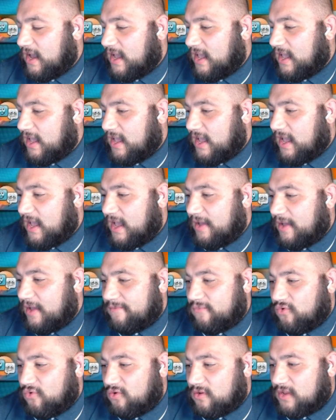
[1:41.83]

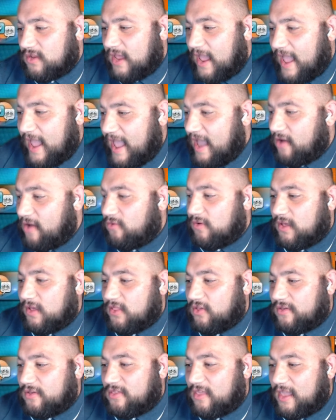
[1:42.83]
ruled out, it
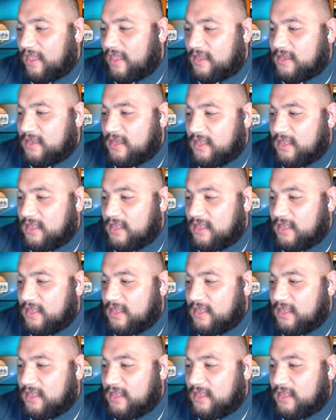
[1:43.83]
looks like,